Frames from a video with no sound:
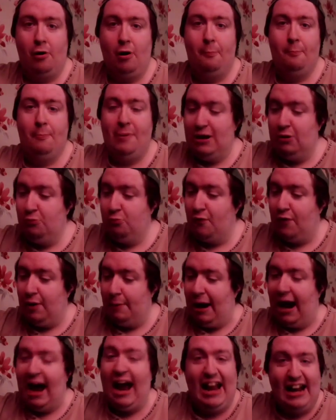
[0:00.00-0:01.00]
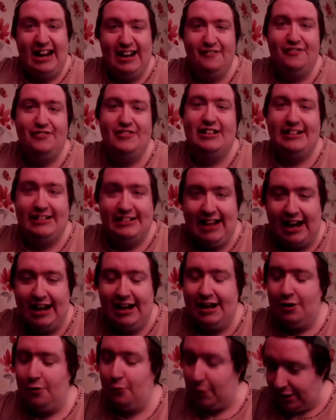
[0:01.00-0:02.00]
This is going to take a long time to edit this video, and
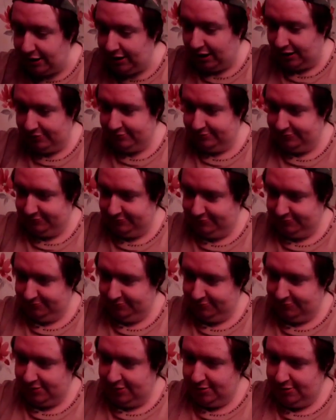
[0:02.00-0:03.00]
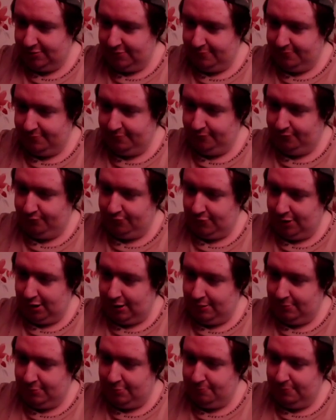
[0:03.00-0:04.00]
I'm blaming you for this recording for
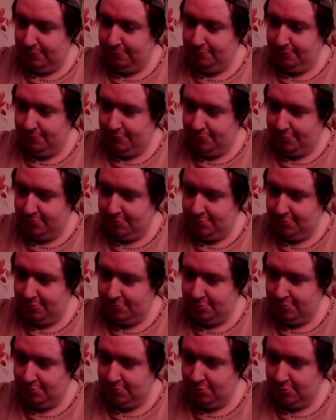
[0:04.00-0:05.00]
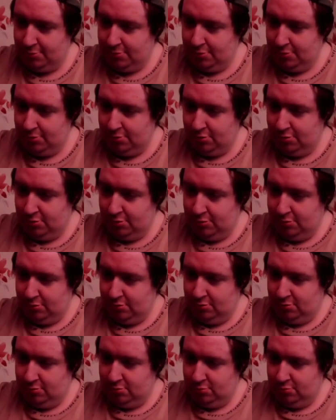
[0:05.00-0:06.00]
nearly 2 hours or 3 hours of your own life.